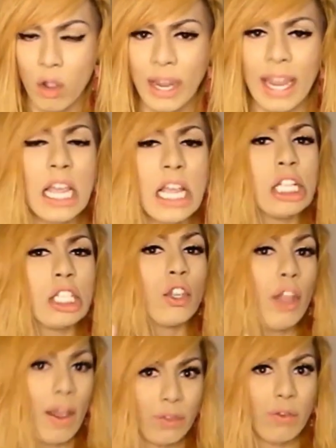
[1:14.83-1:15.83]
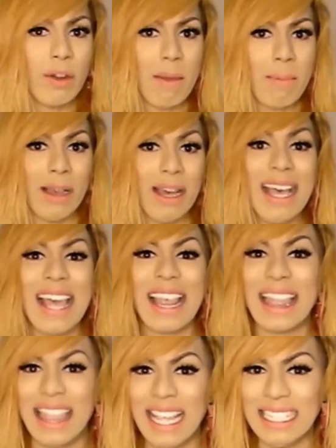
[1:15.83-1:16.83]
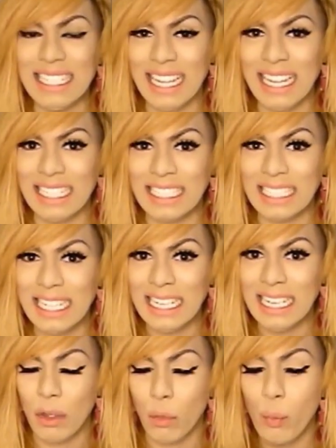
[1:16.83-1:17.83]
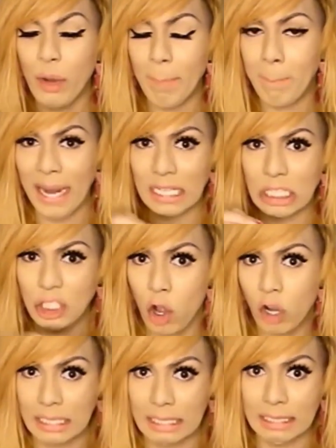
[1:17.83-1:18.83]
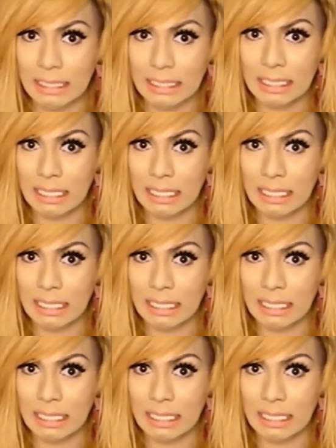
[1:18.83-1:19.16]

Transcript: Okay, so you have to remember, this is, we pick the chocolate